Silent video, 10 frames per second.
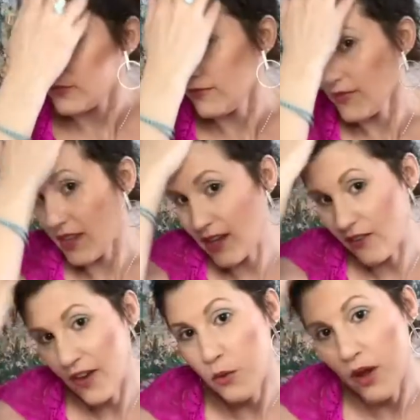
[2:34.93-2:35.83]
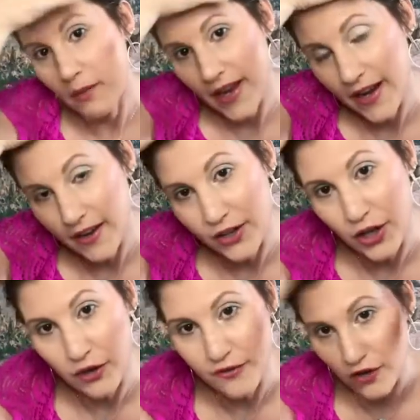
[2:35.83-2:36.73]
Now, if I want my hair to go
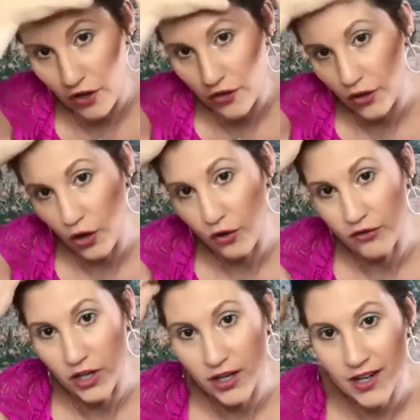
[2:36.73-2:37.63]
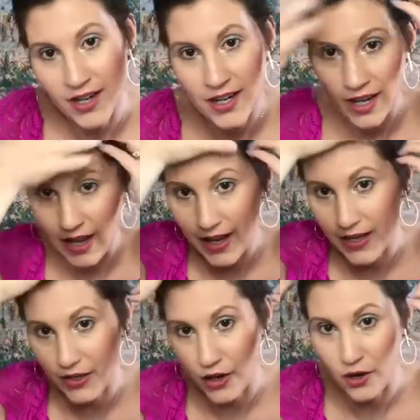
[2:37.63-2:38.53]
farther over, I
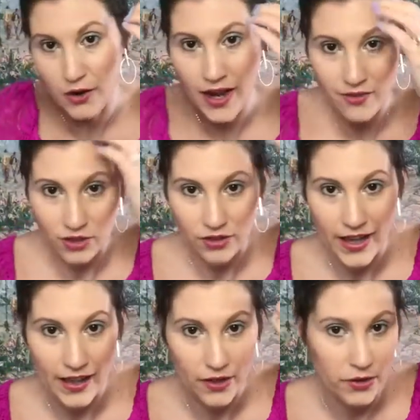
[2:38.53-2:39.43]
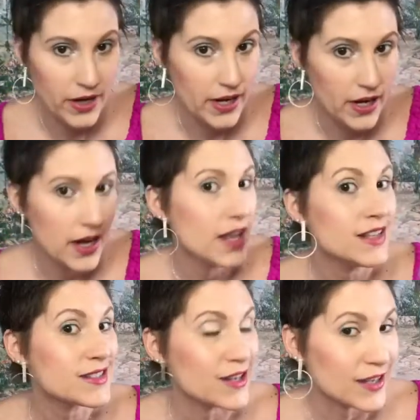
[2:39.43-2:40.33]
know I have a little cowlick right here. It's
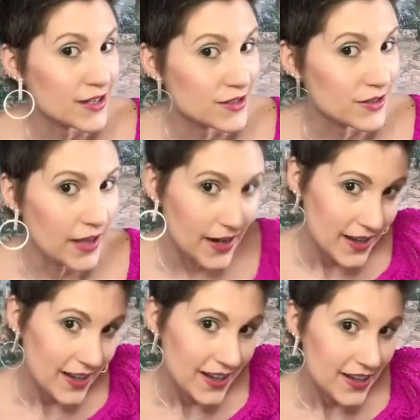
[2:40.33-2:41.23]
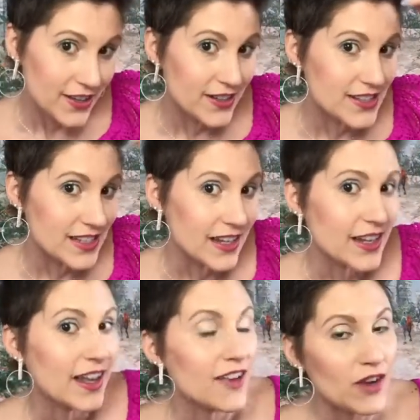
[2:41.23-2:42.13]
not gonna do that. You can see,
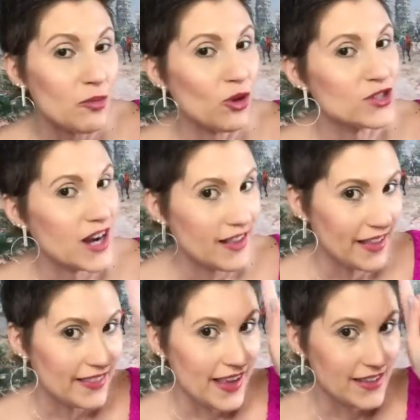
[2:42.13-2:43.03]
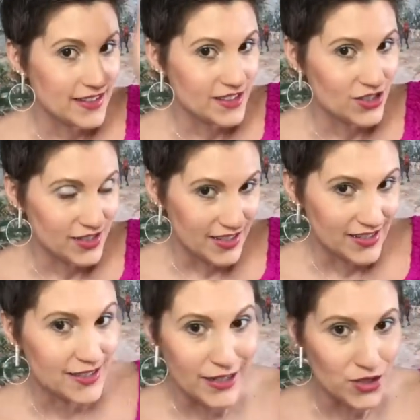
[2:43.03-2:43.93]
if I blow dry it like that, this is just gonna
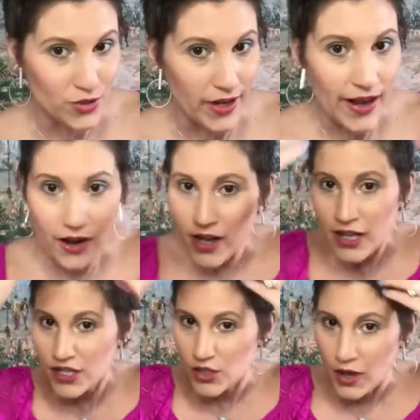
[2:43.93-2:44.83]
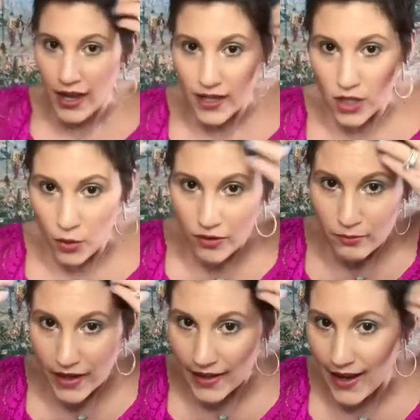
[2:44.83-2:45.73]
stick straight out. So I go with my
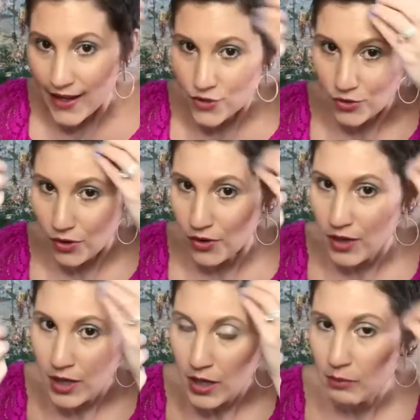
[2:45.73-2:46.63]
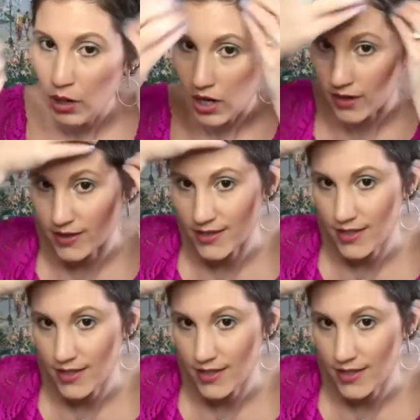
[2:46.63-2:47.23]
natural part.